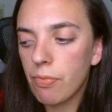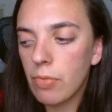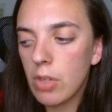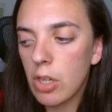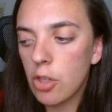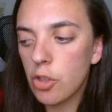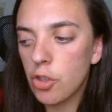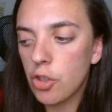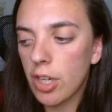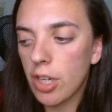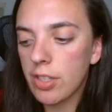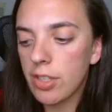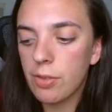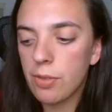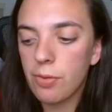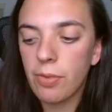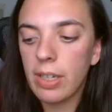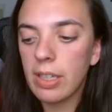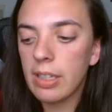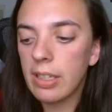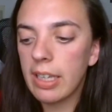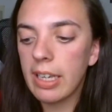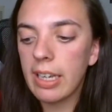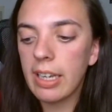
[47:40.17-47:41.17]
Just
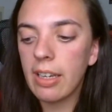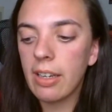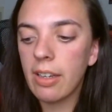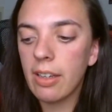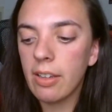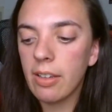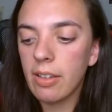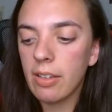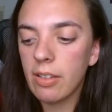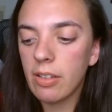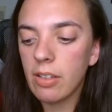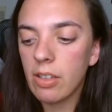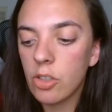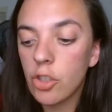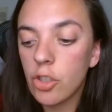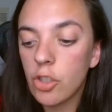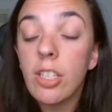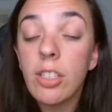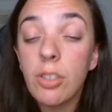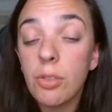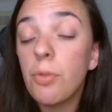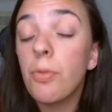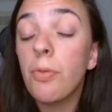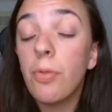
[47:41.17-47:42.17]
feeling
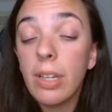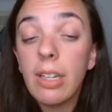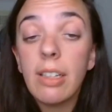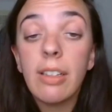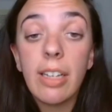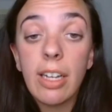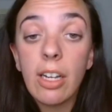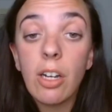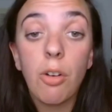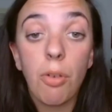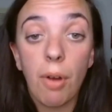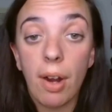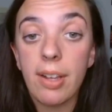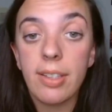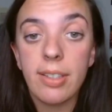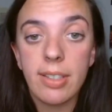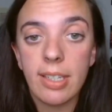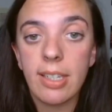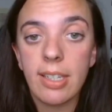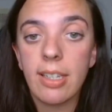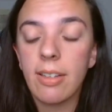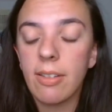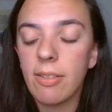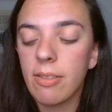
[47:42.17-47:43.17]

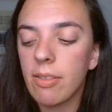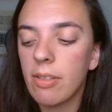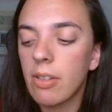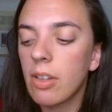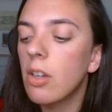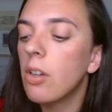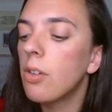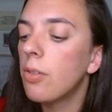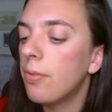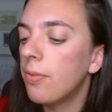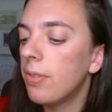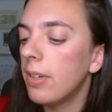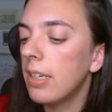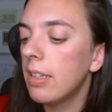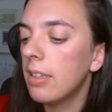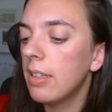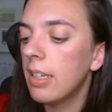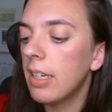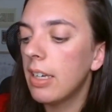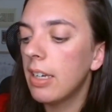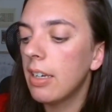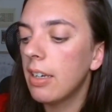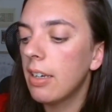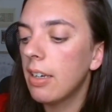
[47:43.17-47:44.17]
crazy,
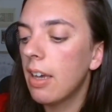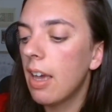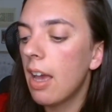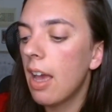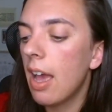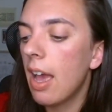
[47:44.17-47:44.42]
feeling